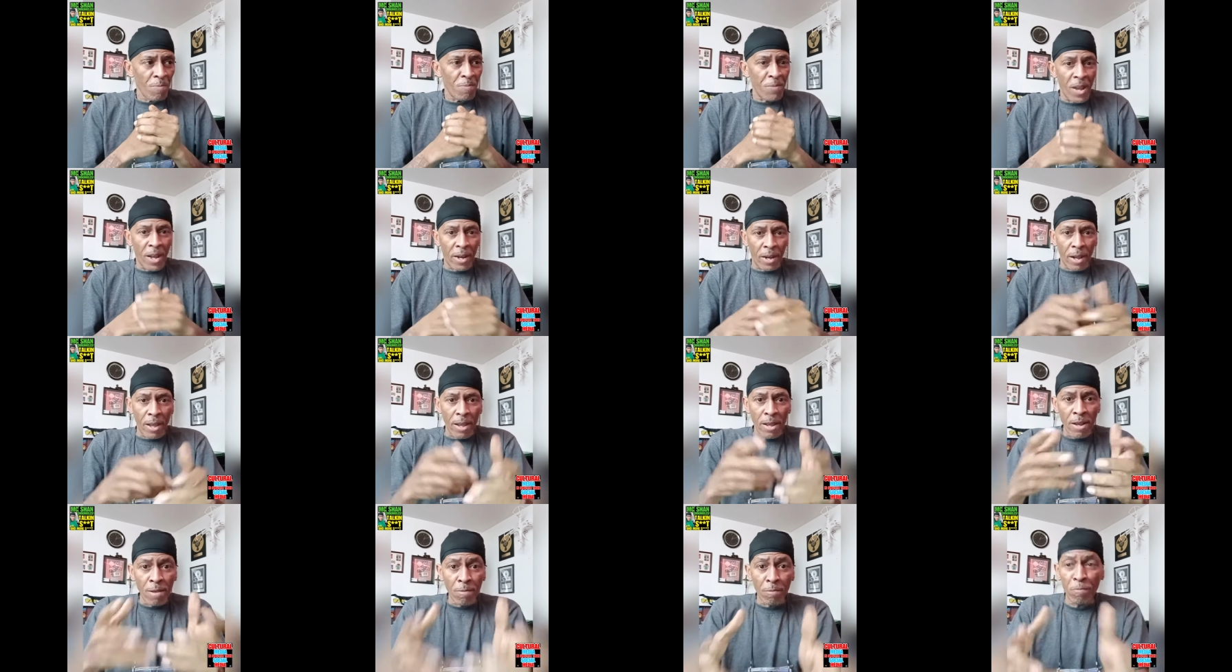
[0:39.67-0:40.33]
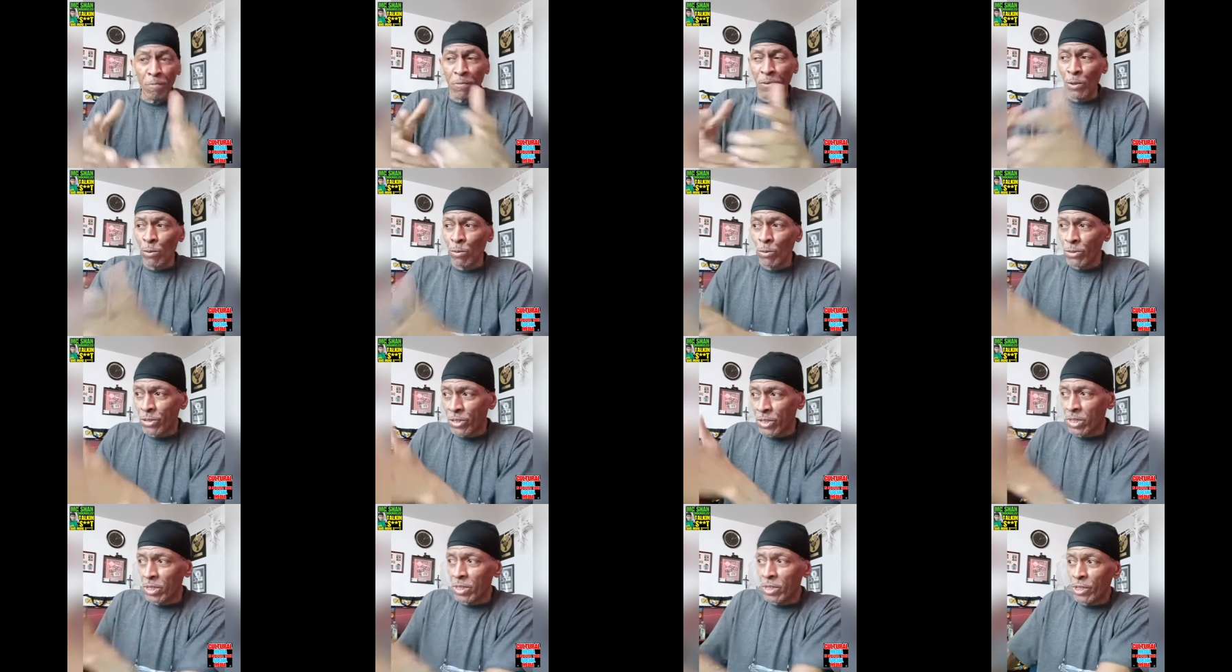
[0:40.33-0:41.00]
that are
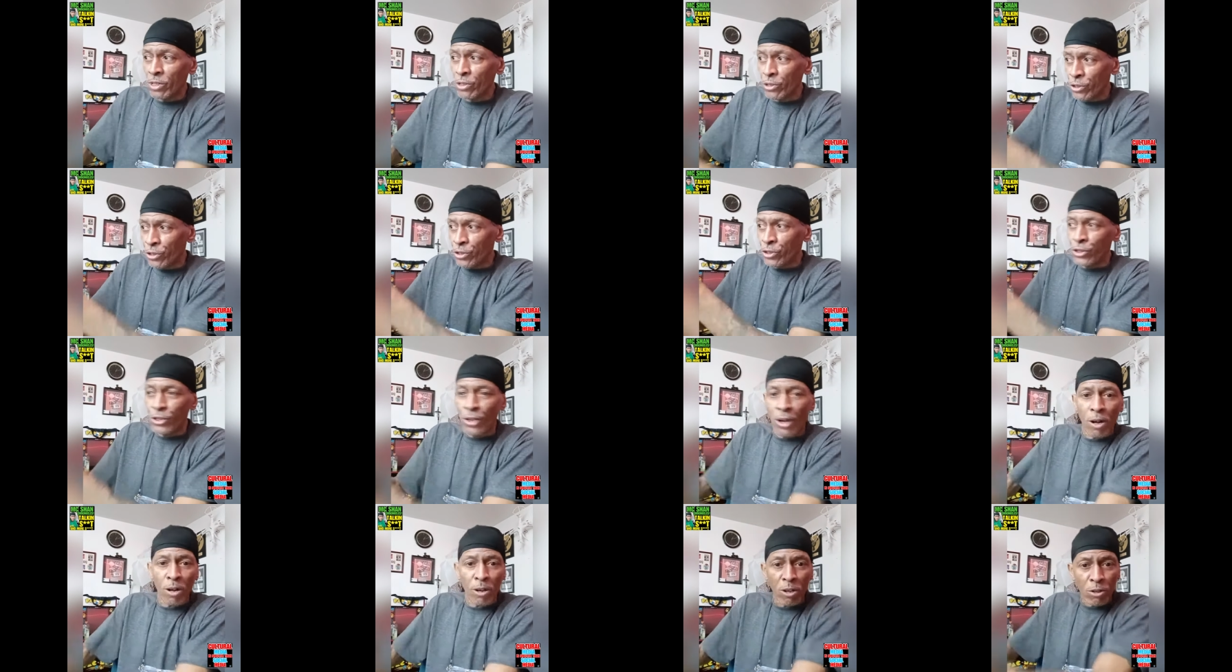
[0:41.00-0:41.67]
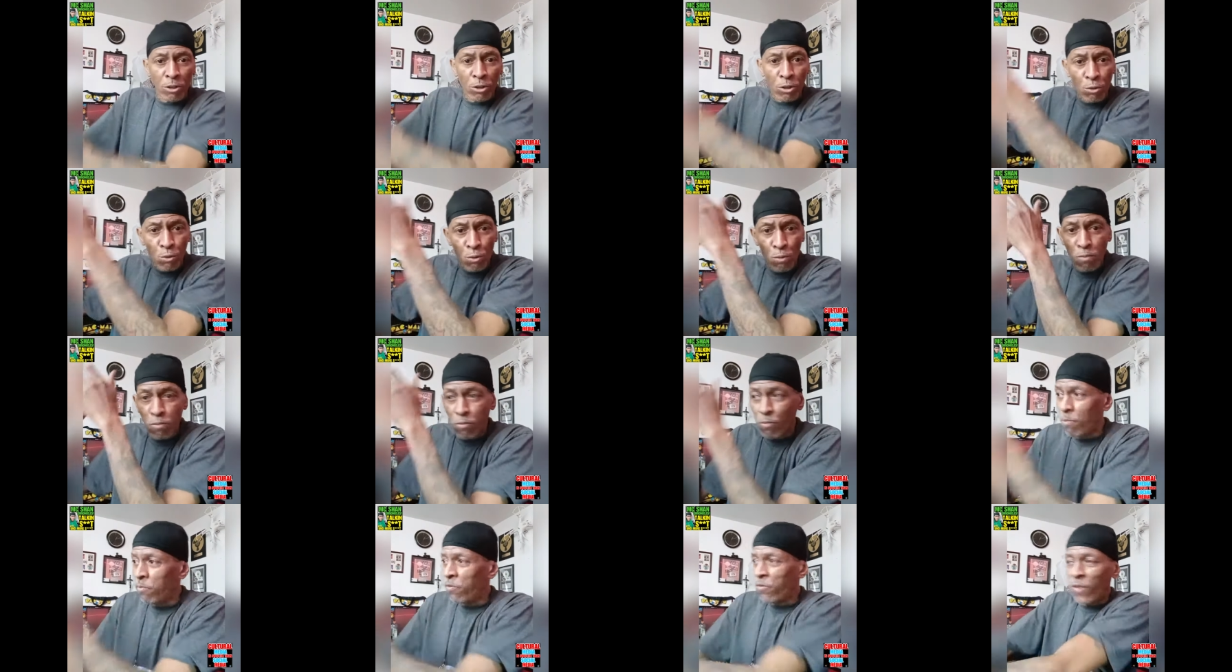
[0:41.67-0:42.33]
influencing these young, new
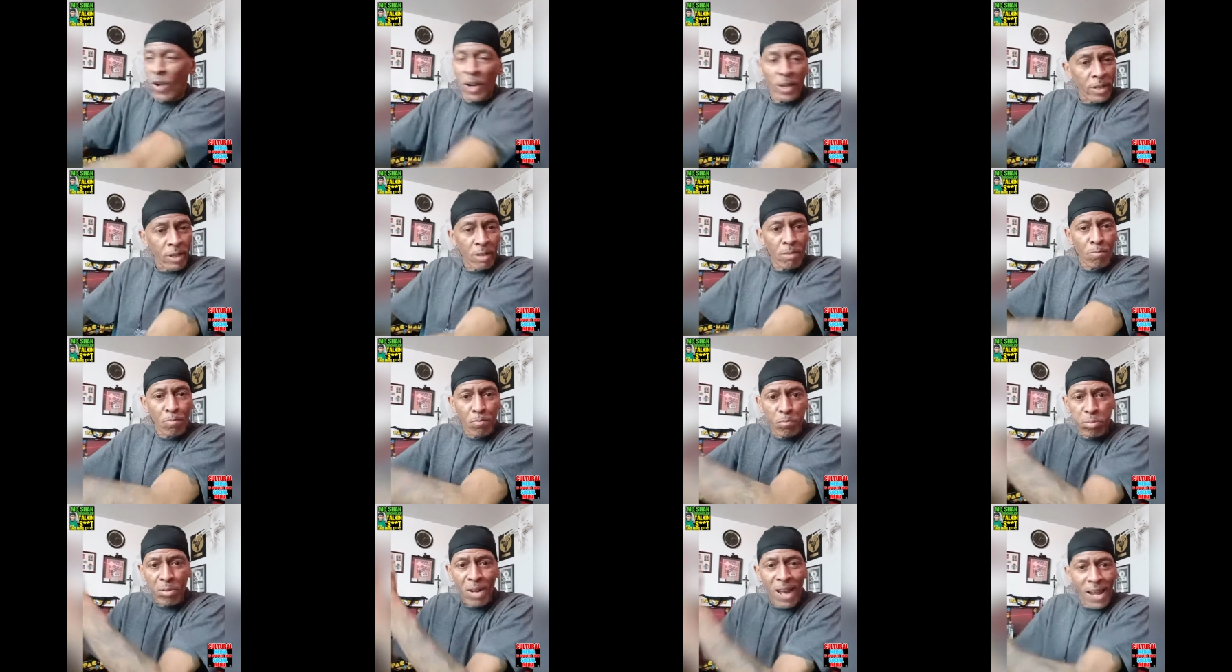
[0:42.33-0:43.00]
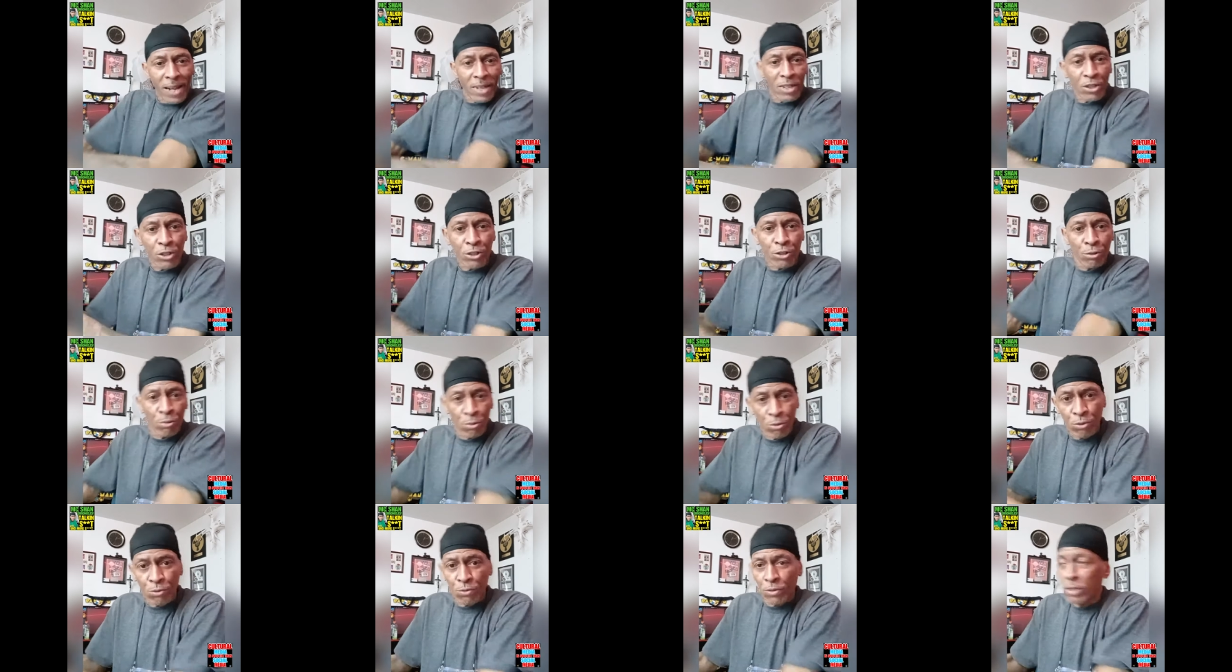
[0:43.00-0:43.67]
fucking black
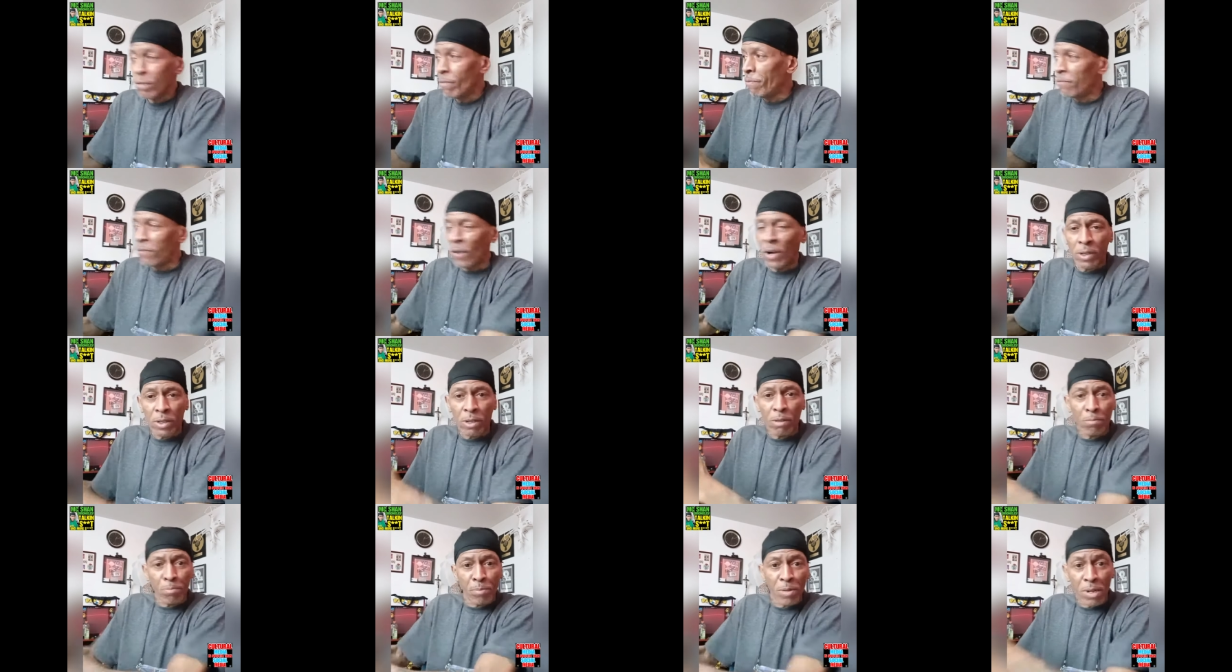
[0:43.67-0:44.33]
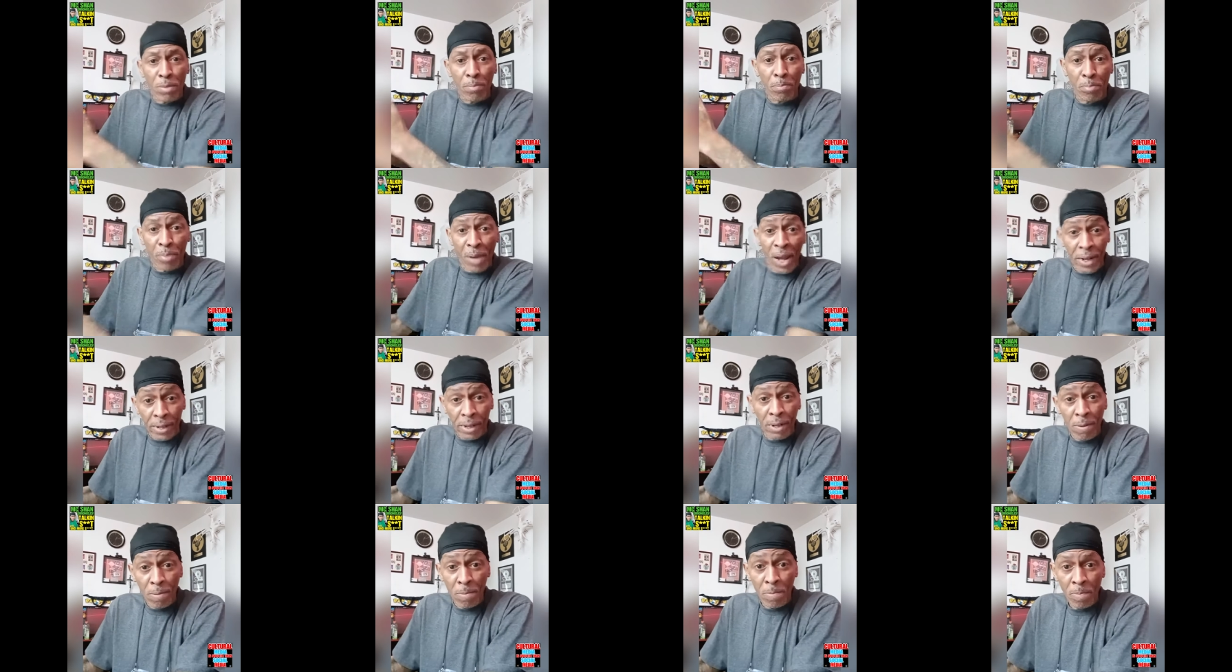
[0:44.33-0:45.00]
children to fucking be
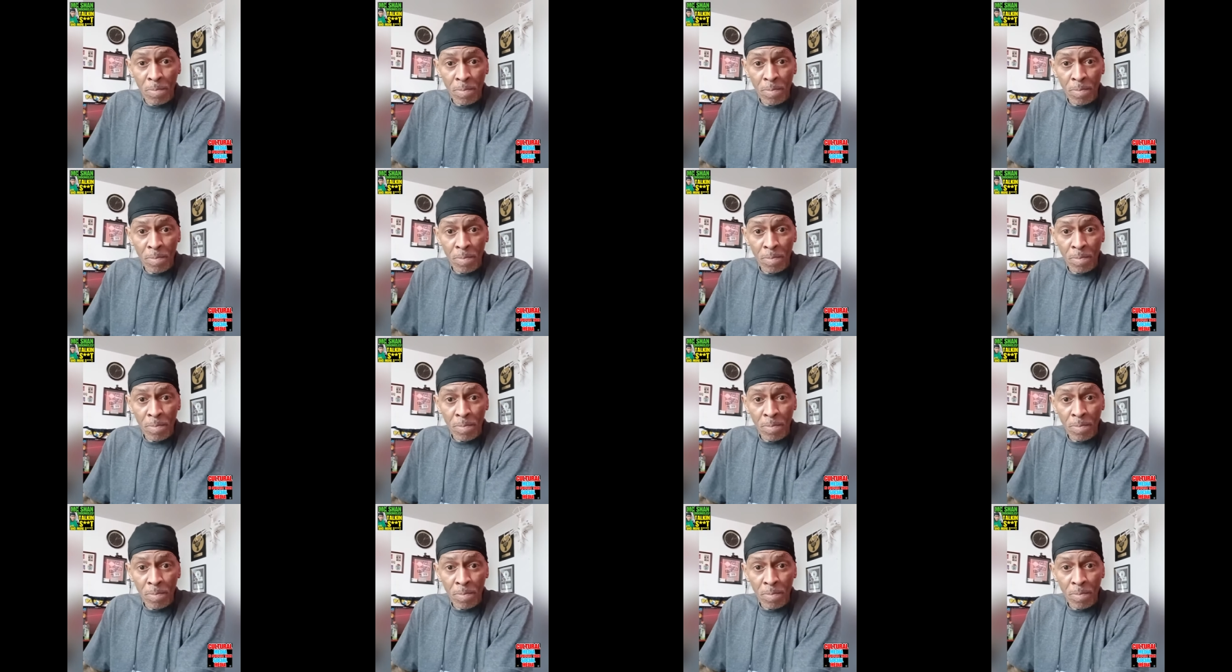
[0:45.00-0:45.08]
better.